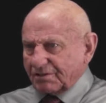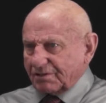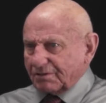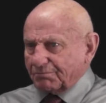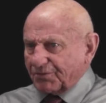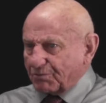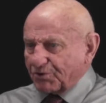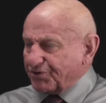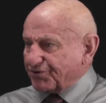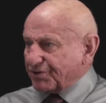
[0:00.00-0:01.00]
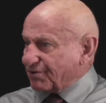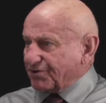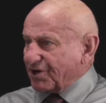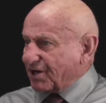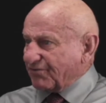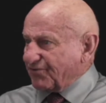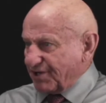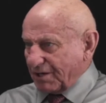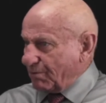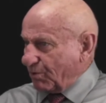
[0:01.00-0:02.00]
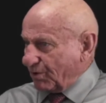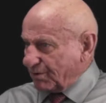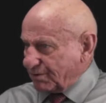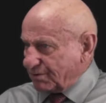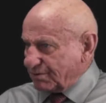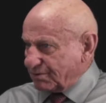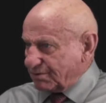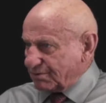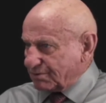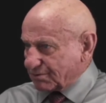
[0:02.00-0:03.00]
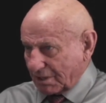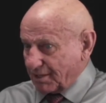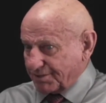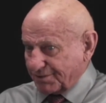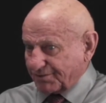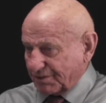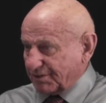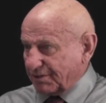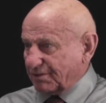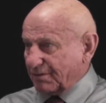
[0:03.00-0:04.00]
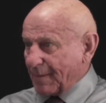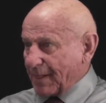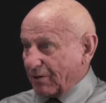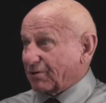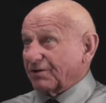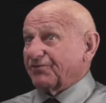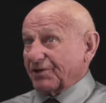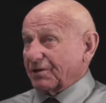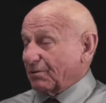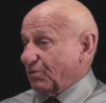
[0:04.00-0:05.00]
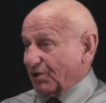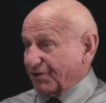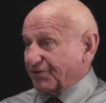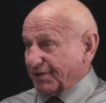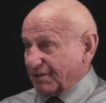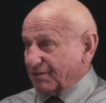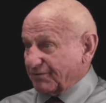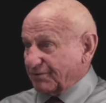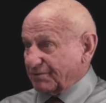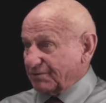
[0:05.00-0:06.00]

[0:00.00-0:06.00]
Memories that are not available consciously are available at that level.